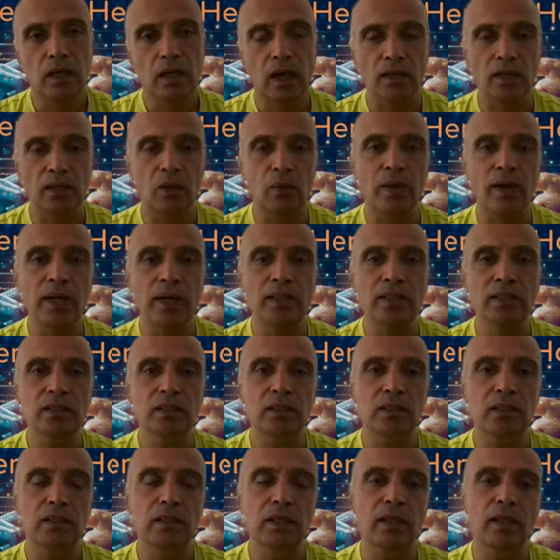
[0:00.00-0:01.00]
Otherwise,
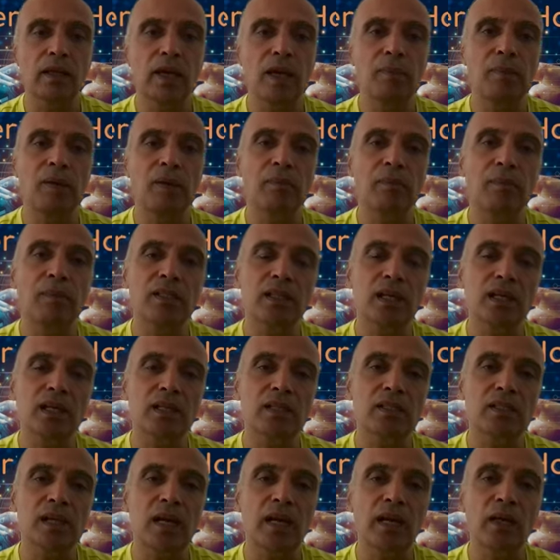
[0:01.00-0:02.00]
there can be a
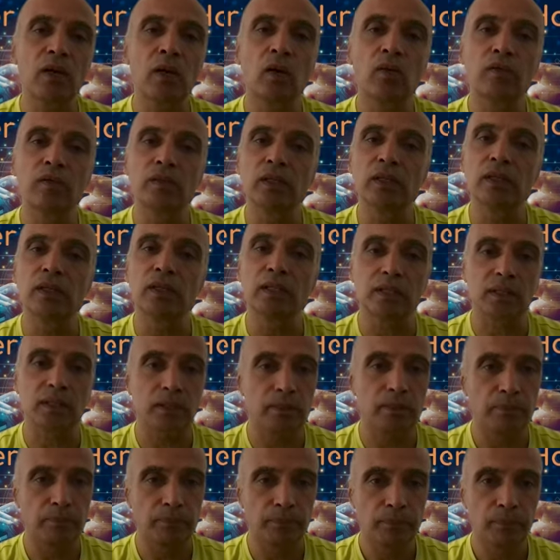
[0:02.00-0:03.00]
misunderstanding of the risk.